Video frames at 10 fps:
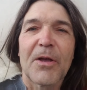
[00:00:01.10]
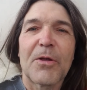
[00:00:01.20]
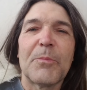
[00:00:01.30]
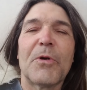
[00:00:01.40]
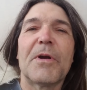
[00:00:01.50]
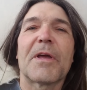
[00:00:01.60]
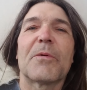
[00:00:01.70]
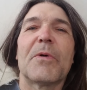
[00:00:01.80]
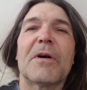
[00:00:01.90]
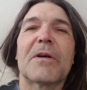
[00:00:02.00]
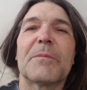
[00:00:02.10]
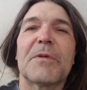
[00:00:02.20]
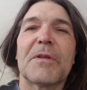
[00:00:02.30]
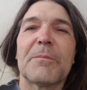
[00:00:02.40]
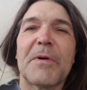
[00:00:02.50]
Good morning and welcome
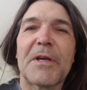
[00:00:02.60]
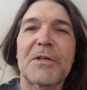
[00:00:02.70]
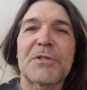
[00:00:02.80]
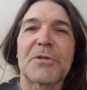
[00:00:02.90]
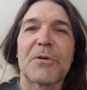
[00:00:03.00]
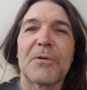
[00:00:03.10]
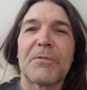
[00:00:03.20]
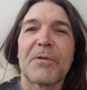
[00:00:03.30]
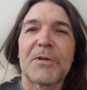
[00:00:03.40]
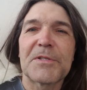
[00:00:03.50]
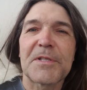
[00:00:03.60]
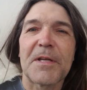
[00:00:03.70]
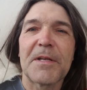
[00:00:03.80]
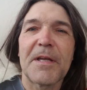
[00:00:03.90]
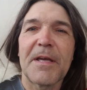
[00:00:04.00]
to the Mike Show for
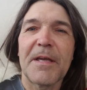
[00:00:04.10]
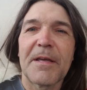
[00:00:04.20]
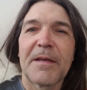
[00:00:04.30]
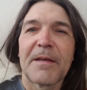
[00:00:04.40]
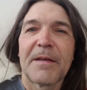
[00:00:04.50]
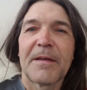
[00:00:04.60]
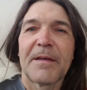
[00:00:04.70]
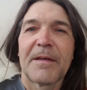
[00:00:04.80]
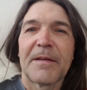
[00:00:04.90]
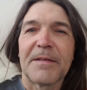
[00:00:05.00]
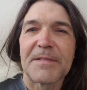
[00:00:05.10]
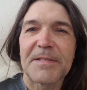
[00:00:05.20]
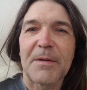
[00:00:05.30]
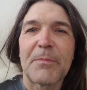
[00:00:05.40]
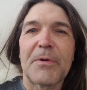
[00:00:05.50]
Sunday,
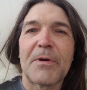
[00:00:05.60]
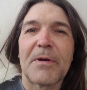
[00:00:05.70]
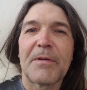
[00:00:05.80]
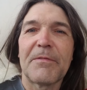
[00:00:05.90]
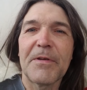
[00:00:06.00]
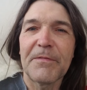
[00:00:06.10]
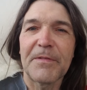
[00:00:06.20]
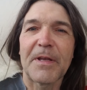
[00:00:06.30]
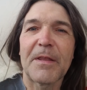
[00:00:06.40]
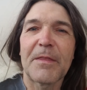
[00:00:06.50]
December 15th,